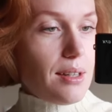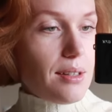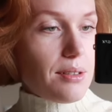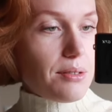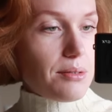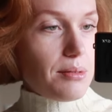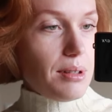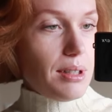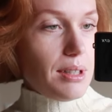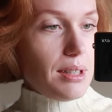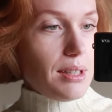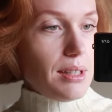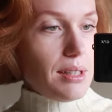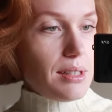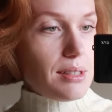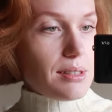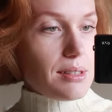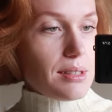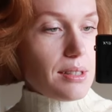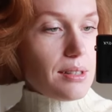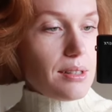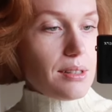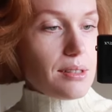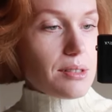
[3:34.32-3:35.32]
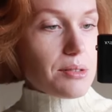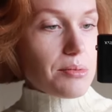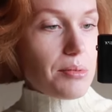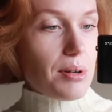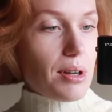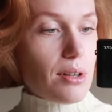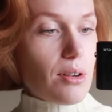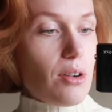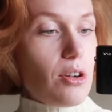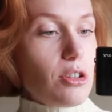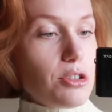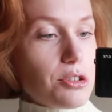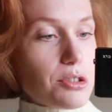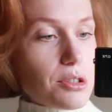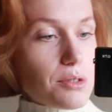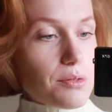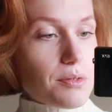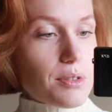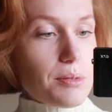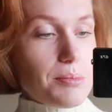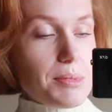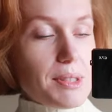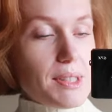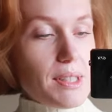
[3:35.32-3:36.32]
really into this one. Also
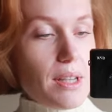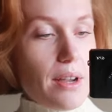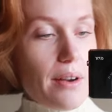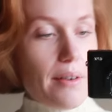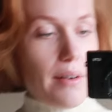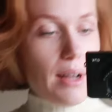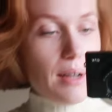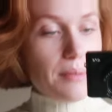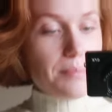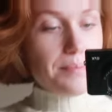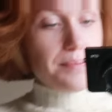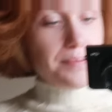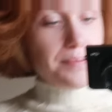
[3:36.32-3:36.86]
from Zara.